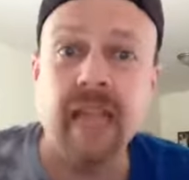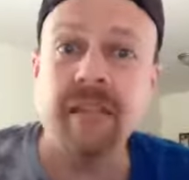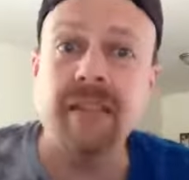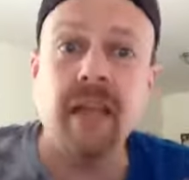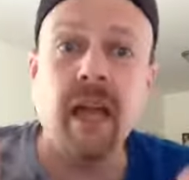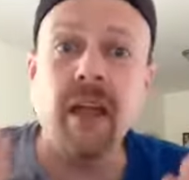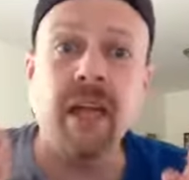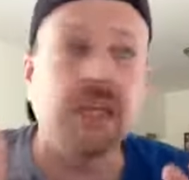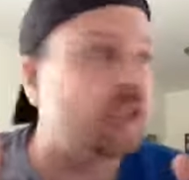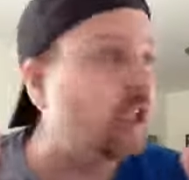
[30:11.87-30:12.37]
It's
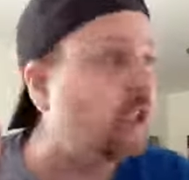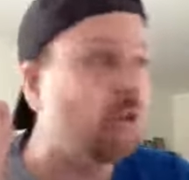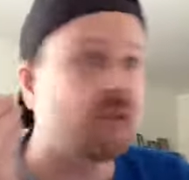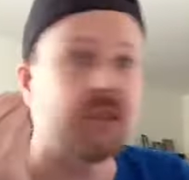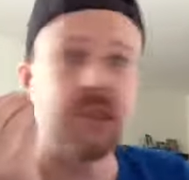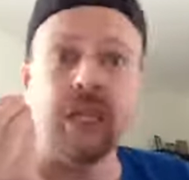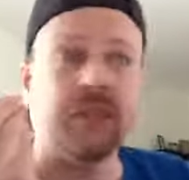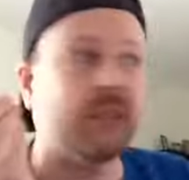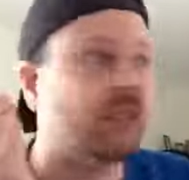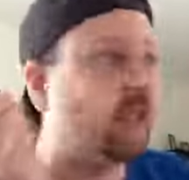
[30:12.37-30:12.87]
not like she
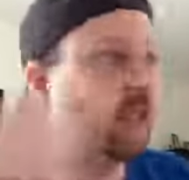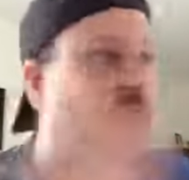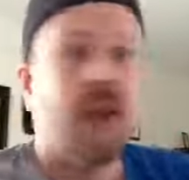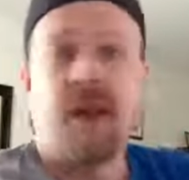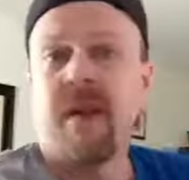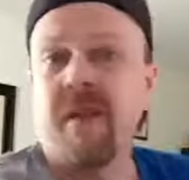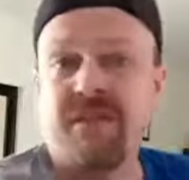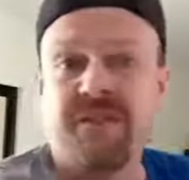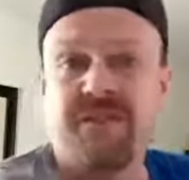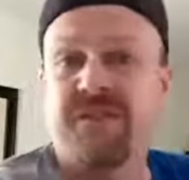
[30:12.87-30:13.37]
looks like she's
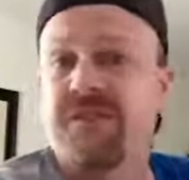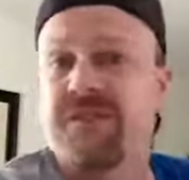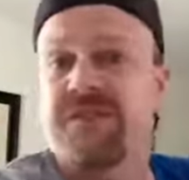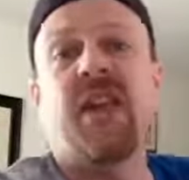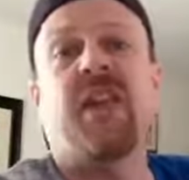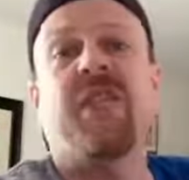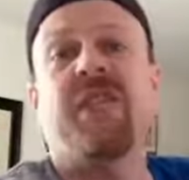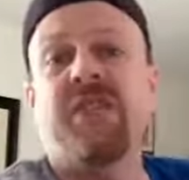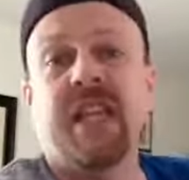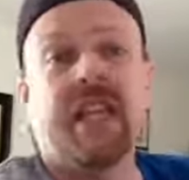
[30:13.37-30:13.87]

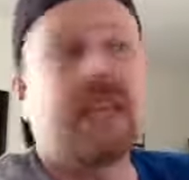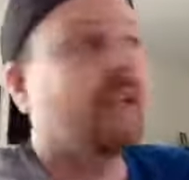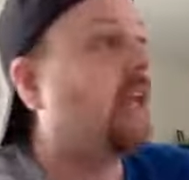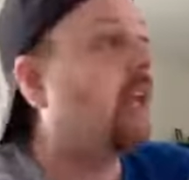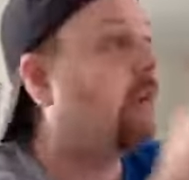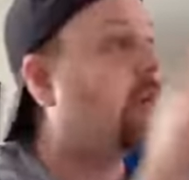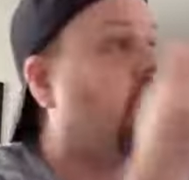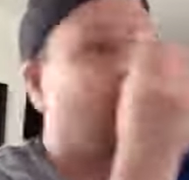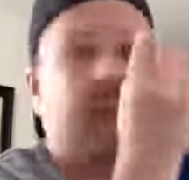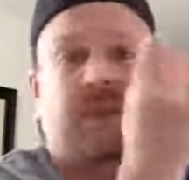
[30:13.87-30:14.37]
50 and
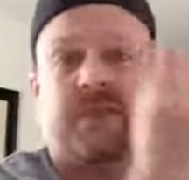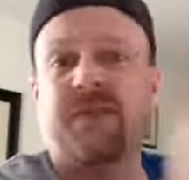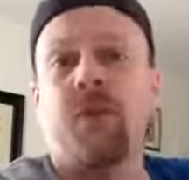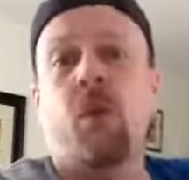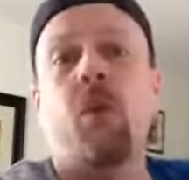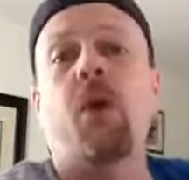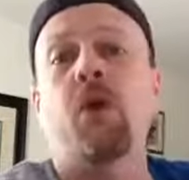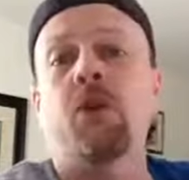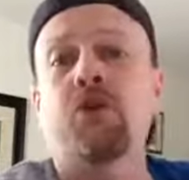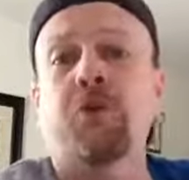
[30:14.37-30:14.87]
like weighs
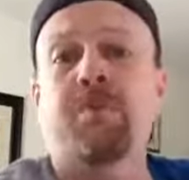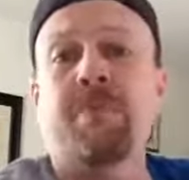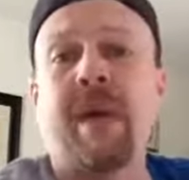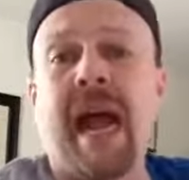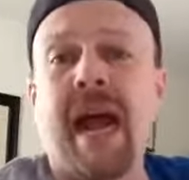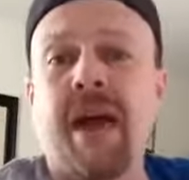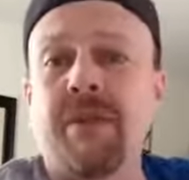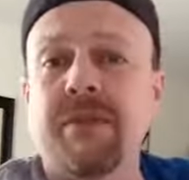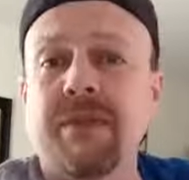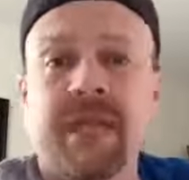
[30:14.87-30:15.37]
400
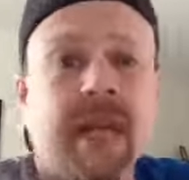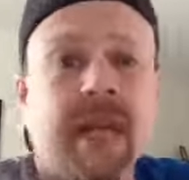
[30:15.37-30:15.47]
pounds